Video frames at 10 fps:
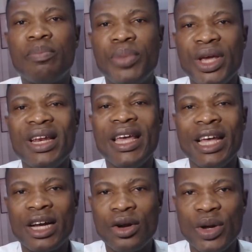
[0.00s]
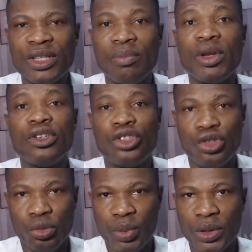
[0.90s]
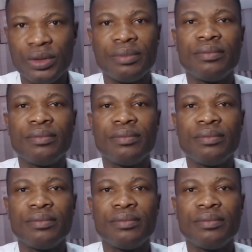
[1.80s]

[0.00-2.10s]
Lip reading: being incredibly stupid?